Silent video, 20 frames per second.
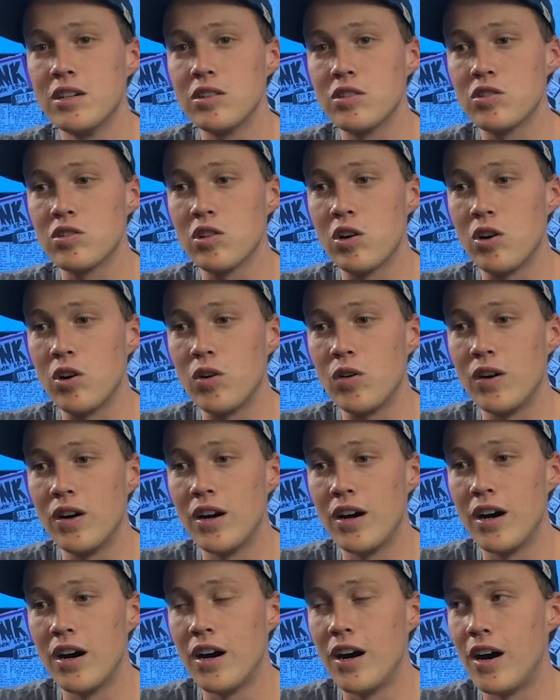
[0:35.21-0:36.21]
So
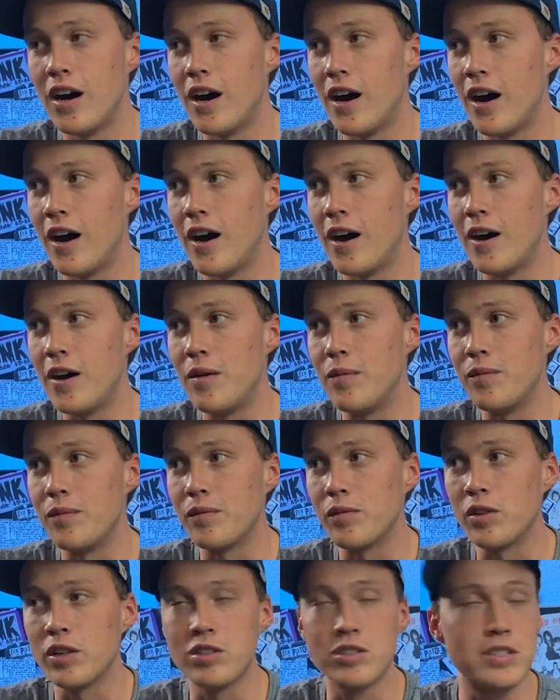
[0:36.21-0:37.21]

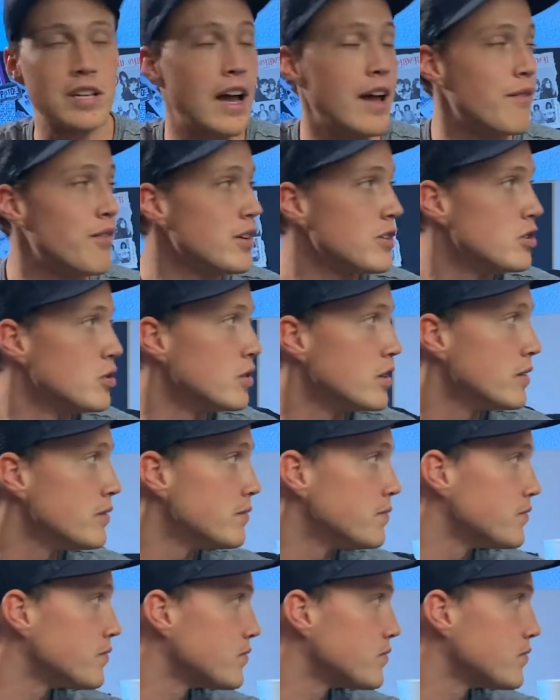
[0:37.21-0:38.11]
let's dive into it.